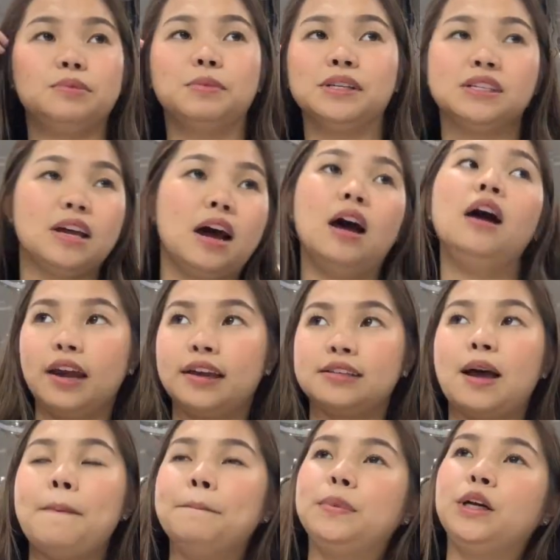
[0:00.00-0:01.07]
Basta,
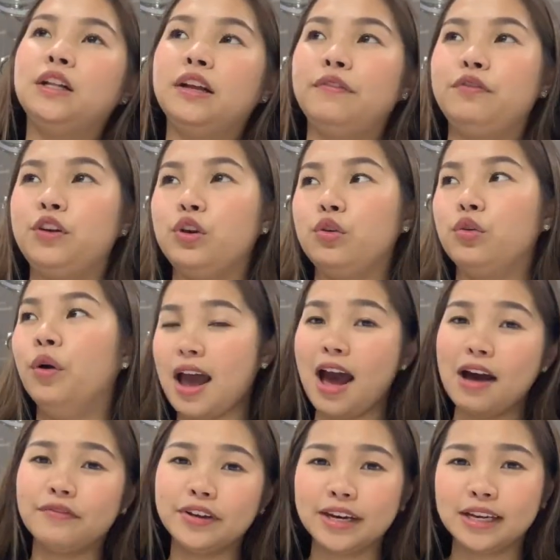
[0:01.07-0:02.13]
example, if you
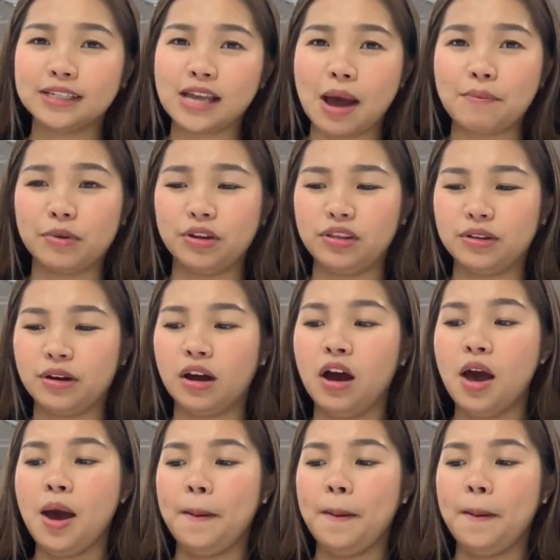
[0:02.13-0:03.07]
have an exam on the